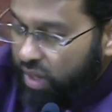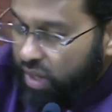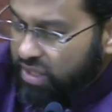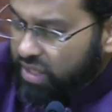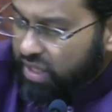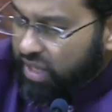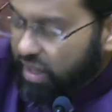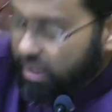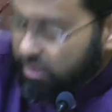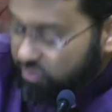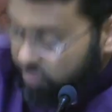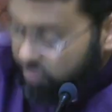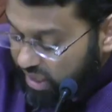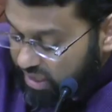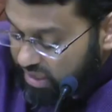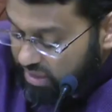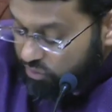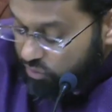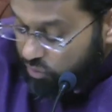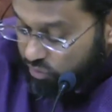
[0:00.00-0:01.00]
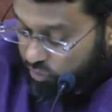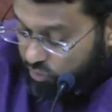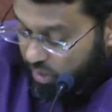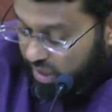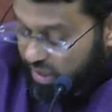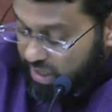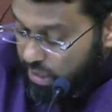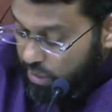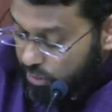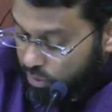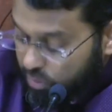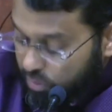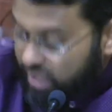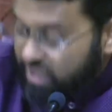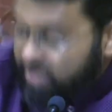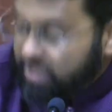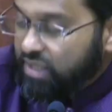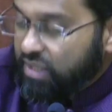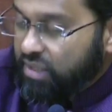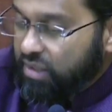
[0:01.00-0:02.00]
they had write, when they were
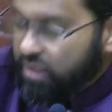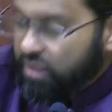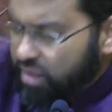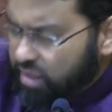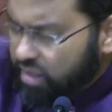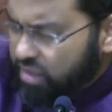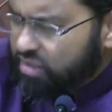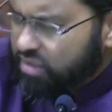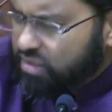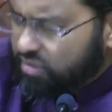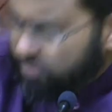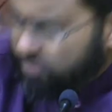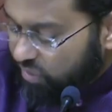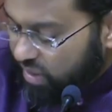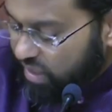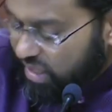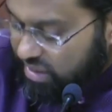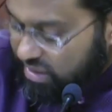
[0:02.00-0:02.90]
writing this phrase